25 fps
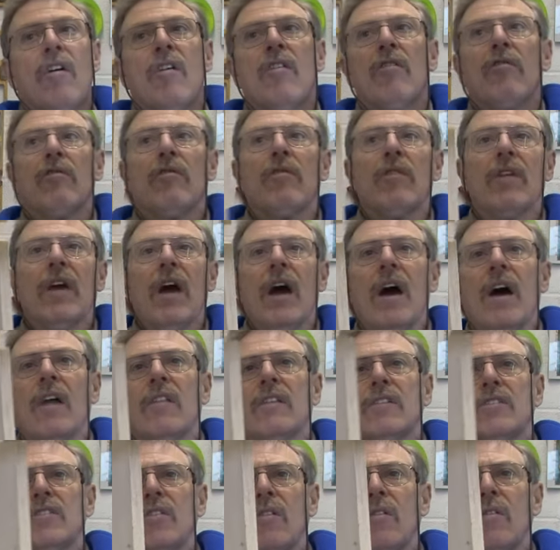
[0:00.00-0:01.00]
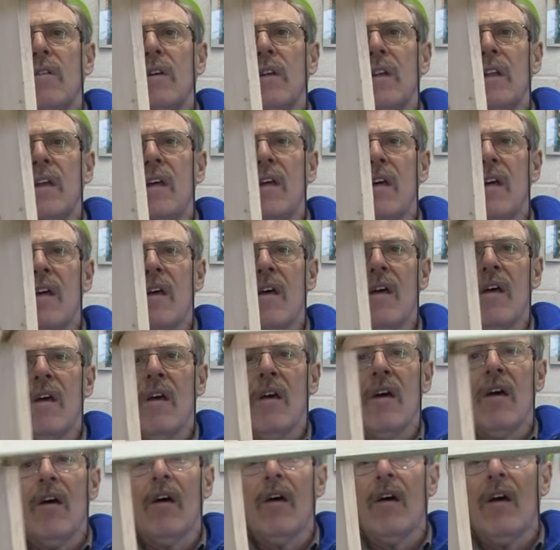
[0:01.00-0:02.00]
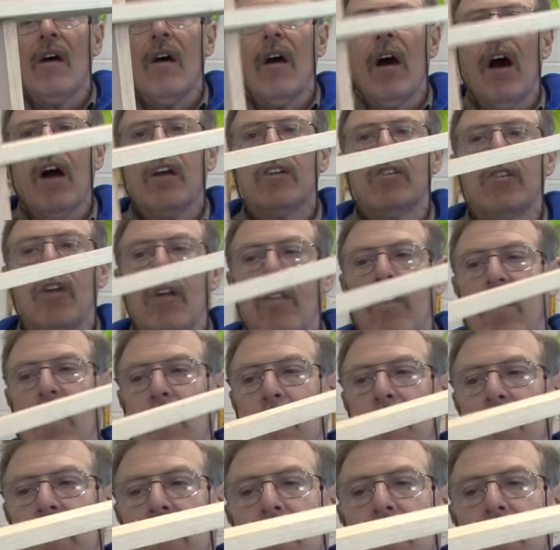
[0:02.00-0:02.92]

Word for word: through the other side, and there we